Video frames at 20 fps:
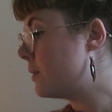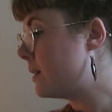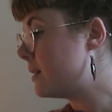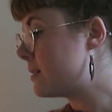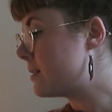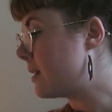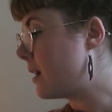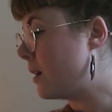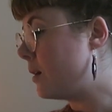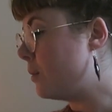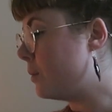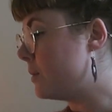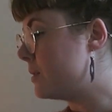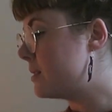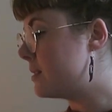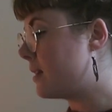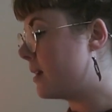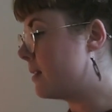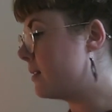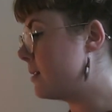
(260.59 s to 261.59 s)
scary
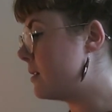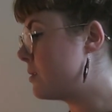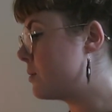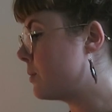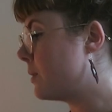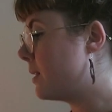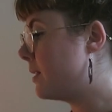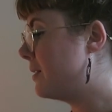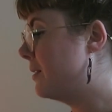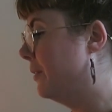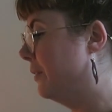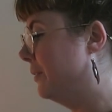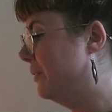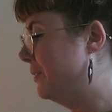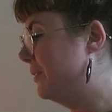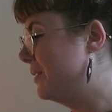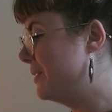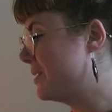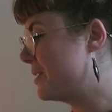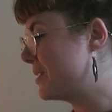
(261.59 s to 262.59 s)
with Santa as well.
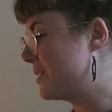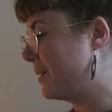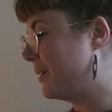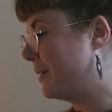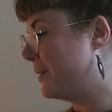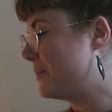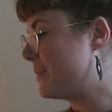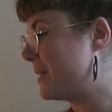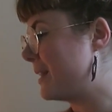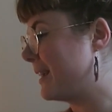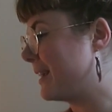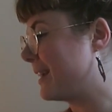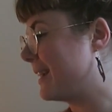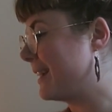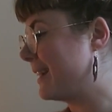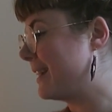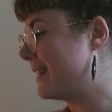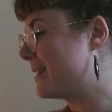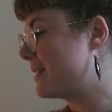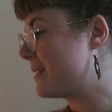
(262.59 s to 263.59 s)
So I'm
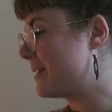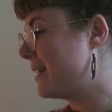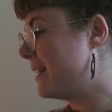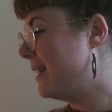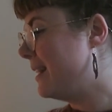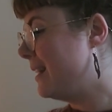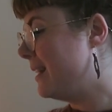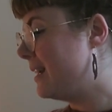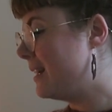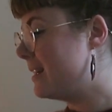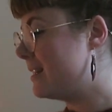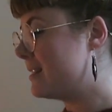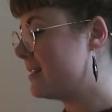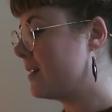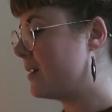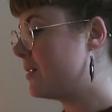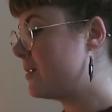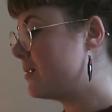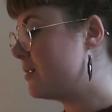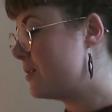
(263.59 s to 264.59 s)
thinking it's
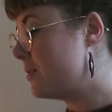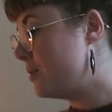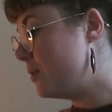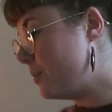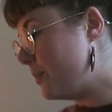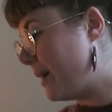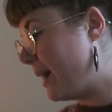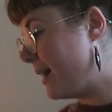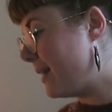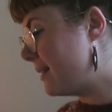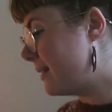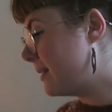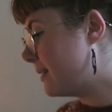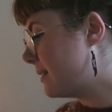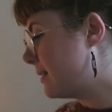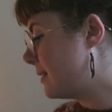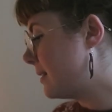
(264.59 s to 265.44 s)
not too bad.